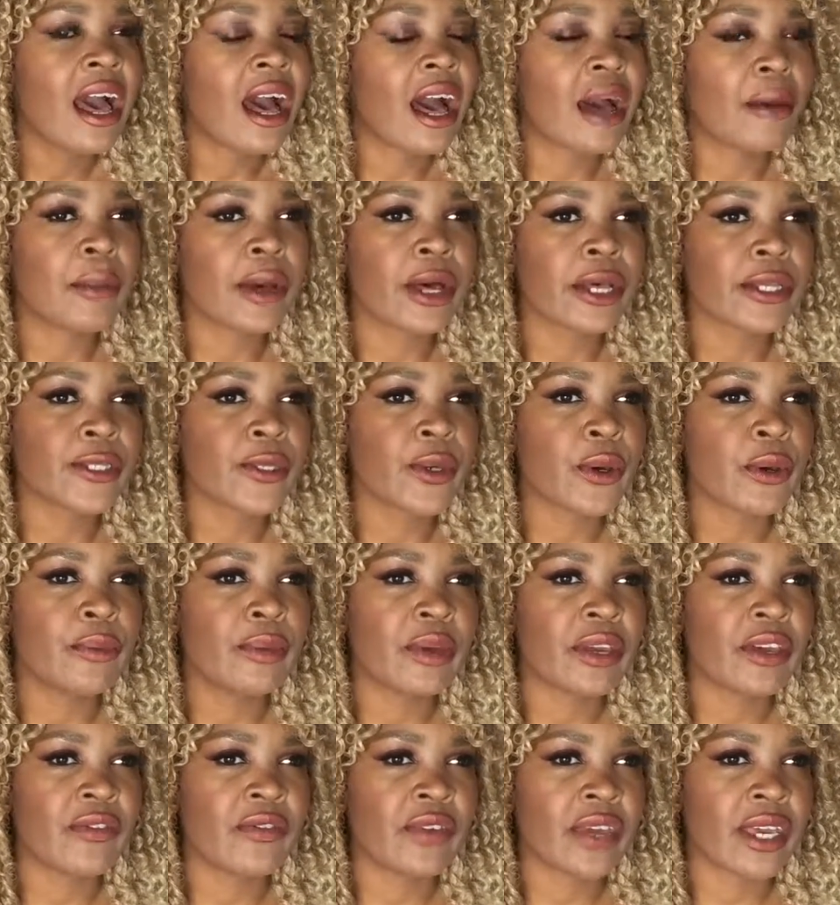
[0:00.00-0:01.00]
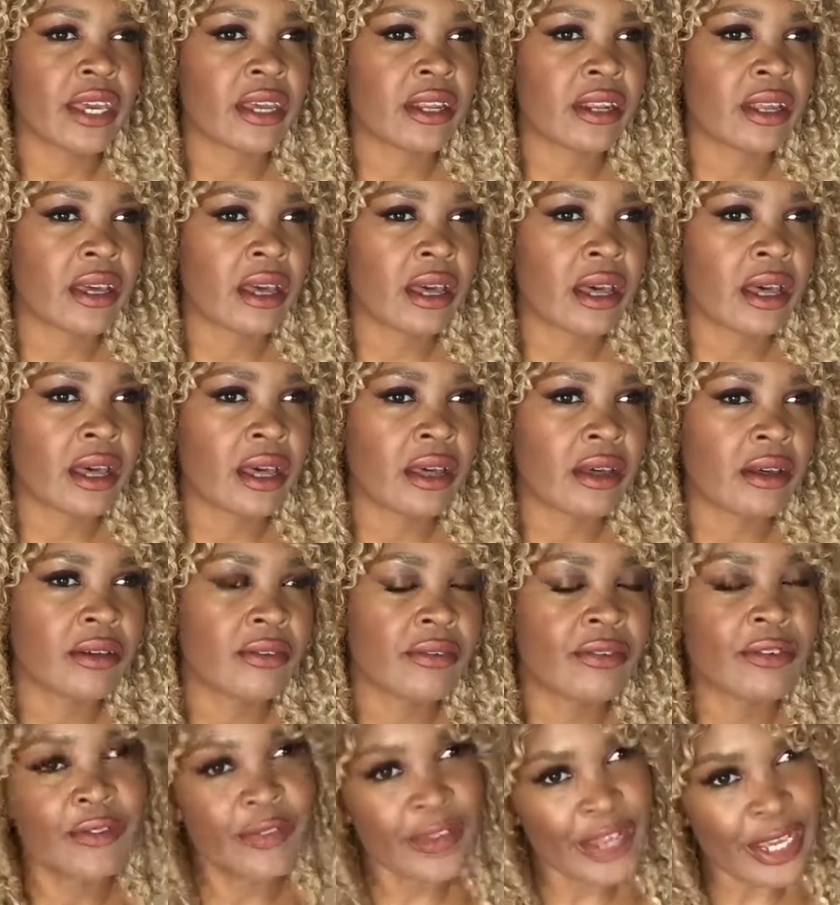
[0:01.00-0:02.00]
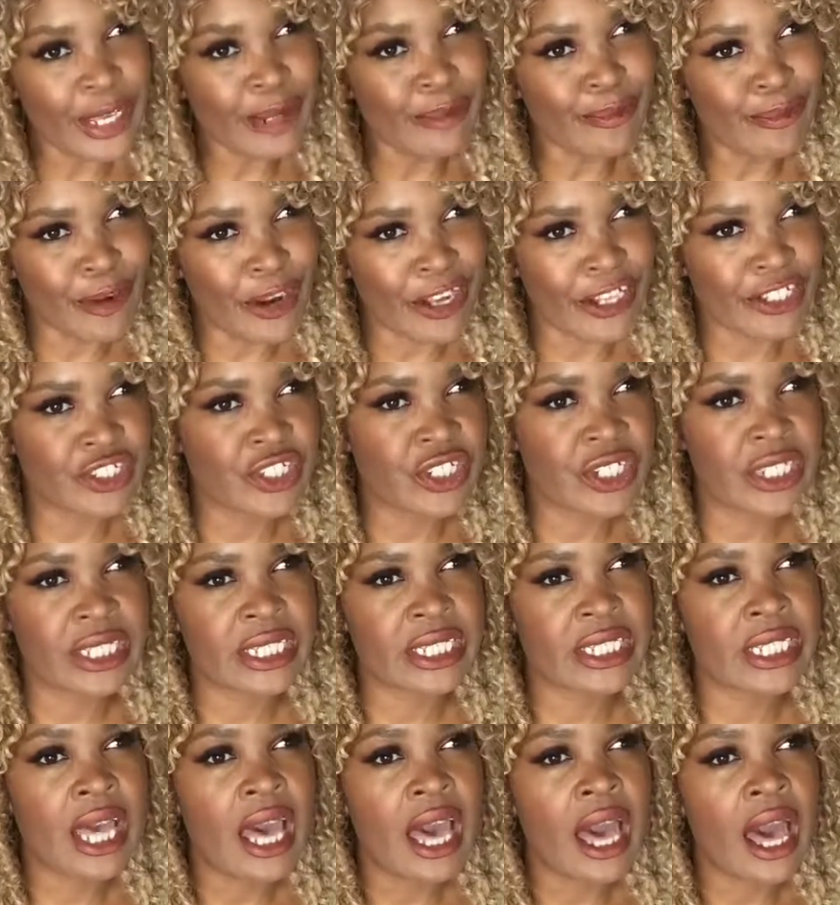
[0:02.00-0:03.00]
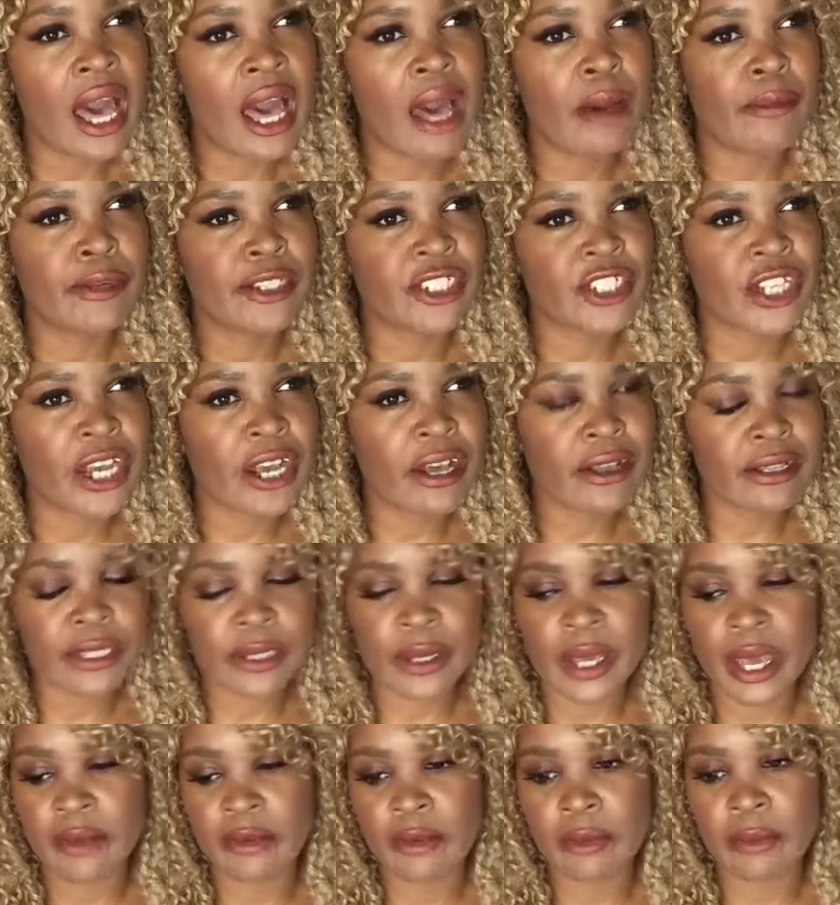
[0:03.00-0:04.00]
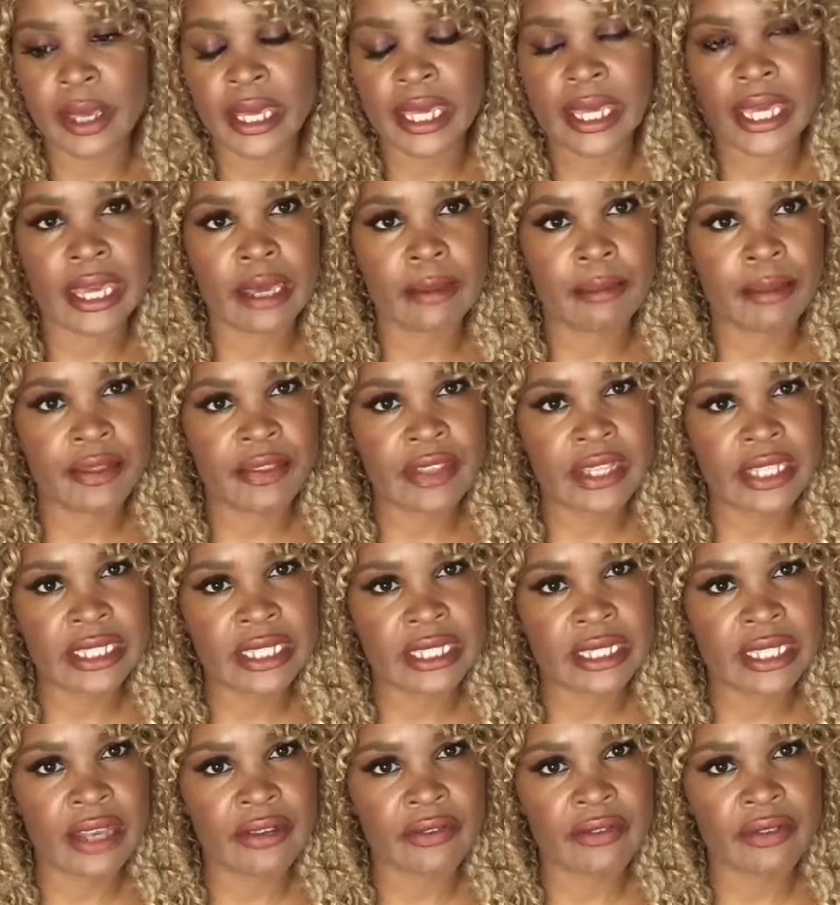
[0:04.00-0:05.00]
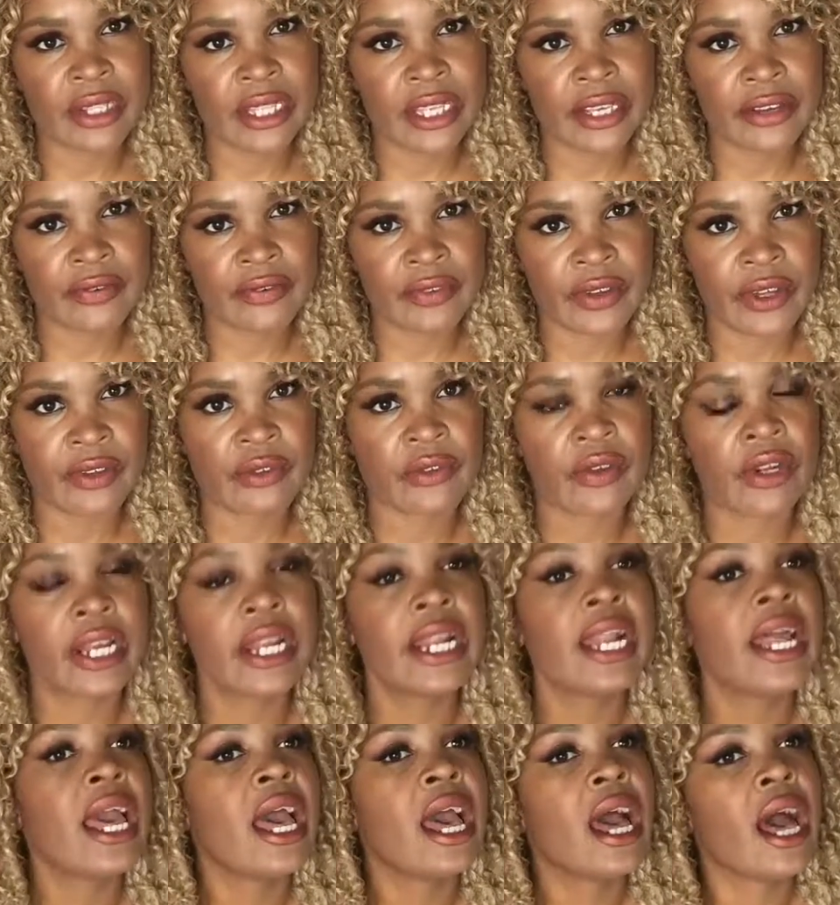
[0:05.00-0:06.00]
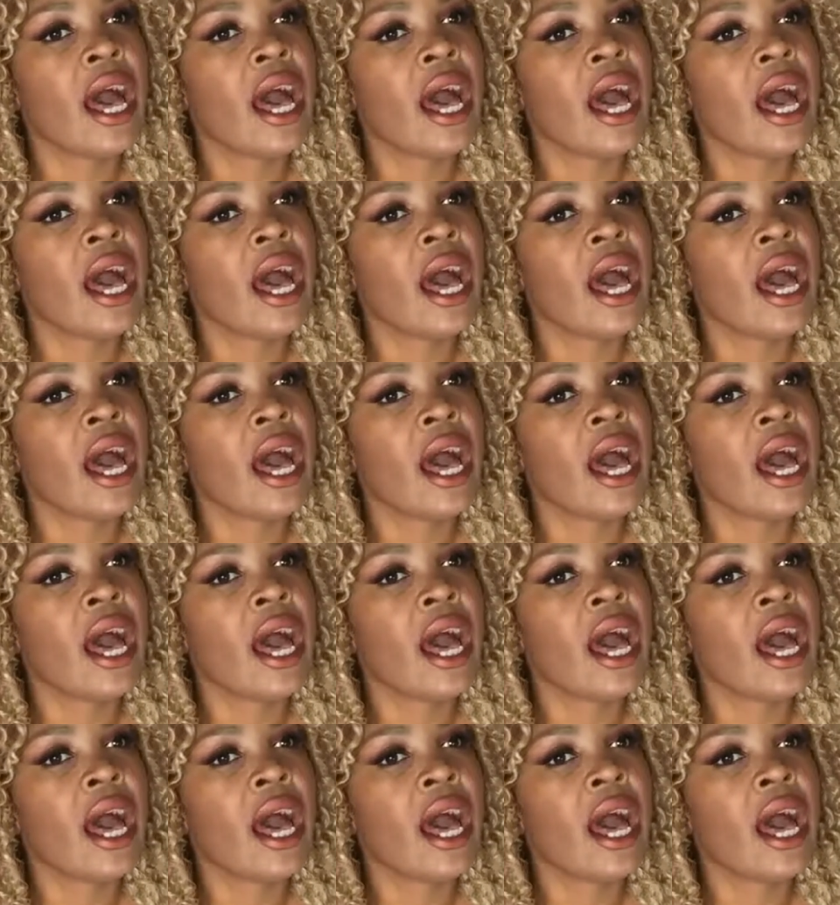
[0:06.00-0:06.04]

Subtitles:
I'm also a big fan of fan brushes, which I also have in my kit, but this is definitely a favorite.